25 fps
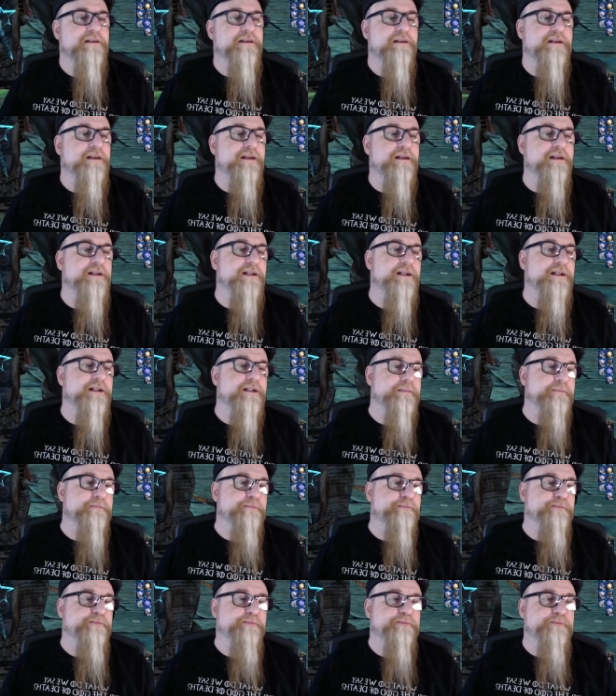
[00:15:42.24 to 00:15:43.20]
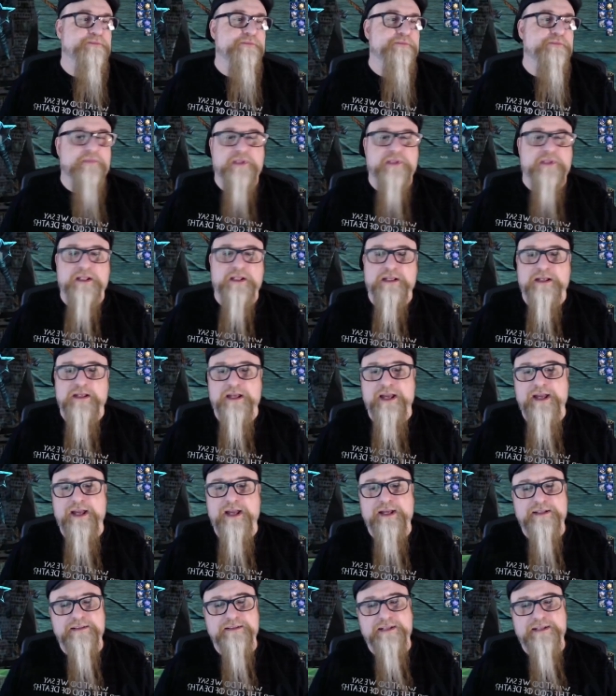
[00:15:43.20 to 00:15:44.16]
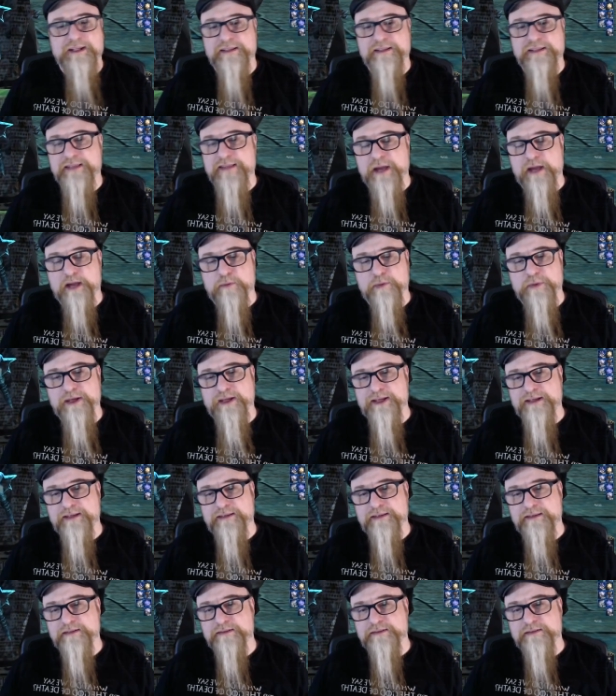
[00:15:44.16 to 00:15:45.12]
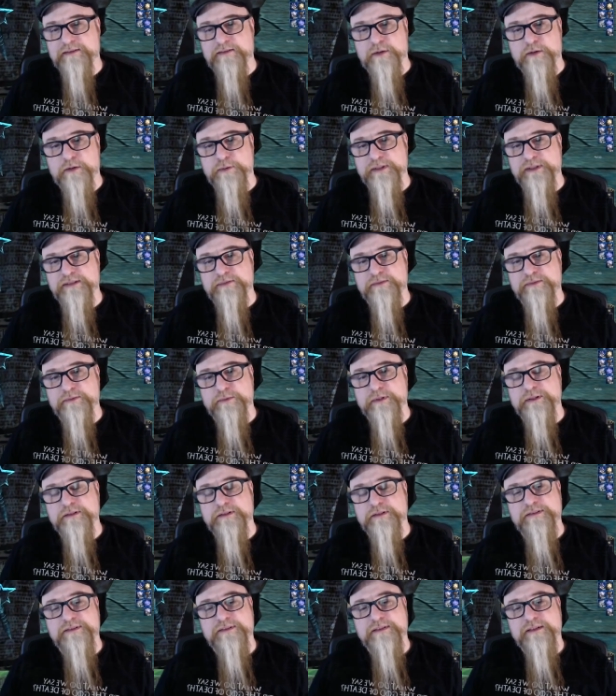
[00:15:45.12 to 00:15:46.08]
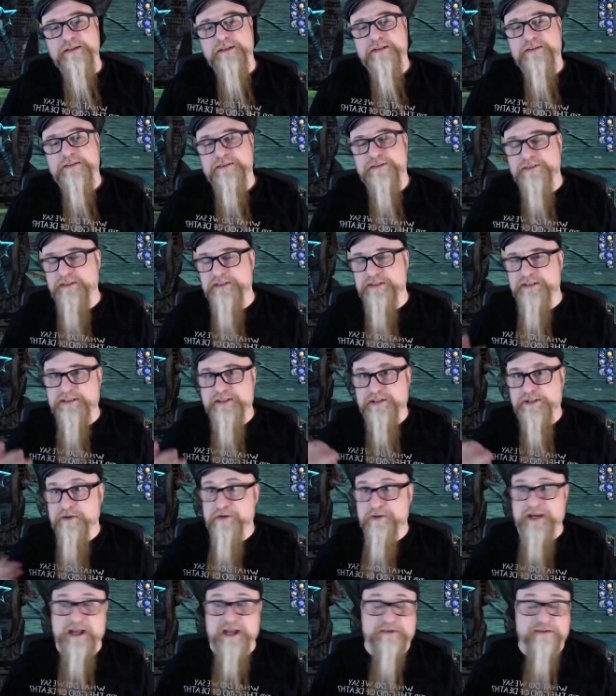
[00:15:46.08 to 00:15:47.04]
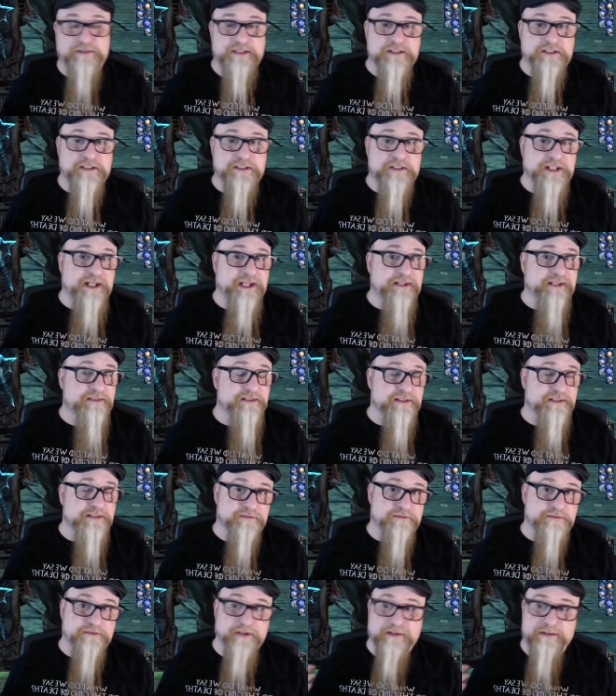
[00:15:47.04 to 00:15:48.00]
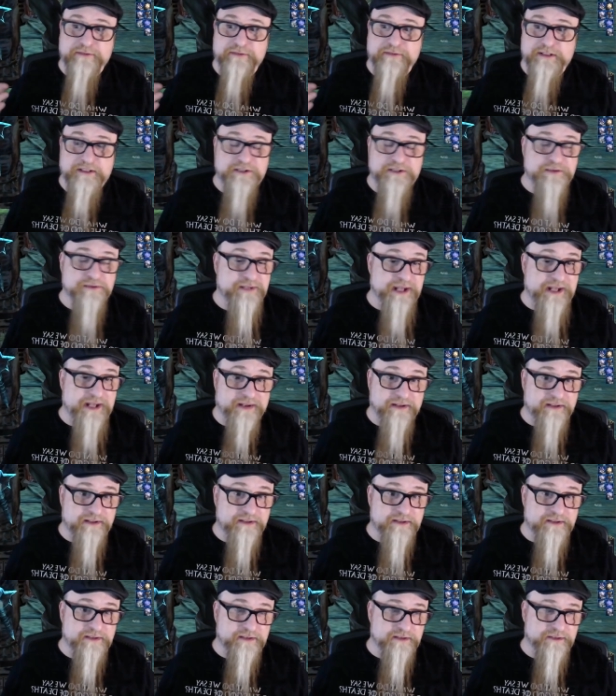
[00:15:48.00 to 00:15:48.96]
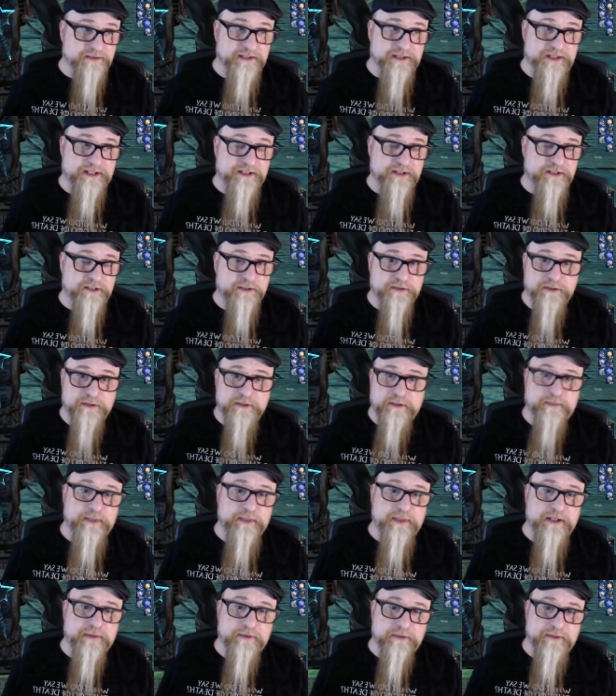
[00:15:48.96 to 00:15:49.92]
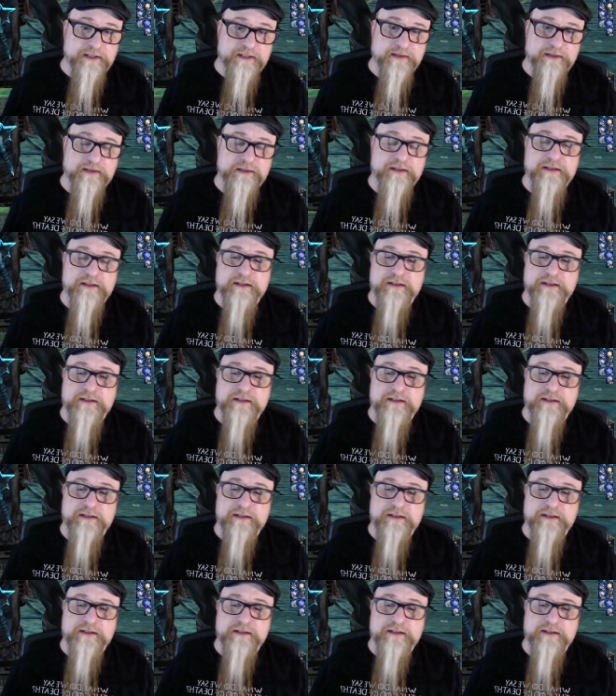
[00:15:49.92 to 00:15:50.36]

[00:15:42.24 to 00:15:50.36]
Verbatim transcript: Um, and, and that way this always works so you don't have to change it for every new character that you're grouping with.